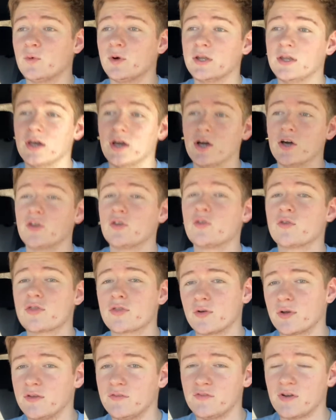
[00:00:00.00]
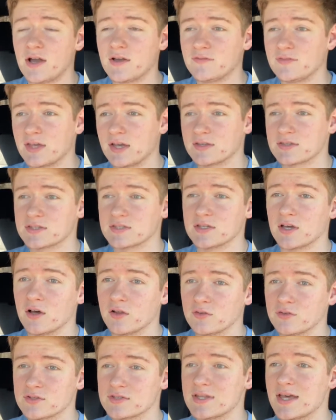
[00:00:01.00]
one under
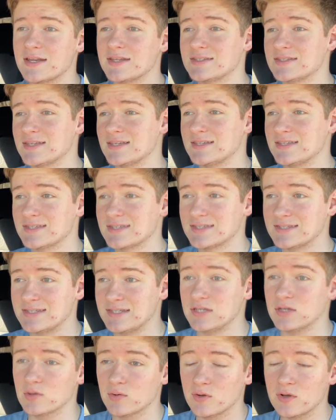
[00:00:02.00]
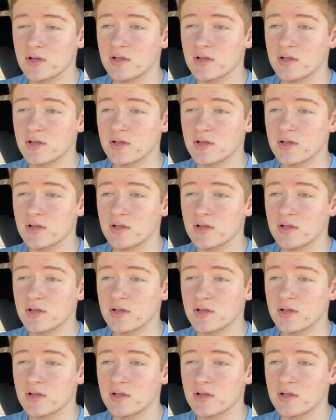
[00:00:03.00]
$35,000, that is a steal.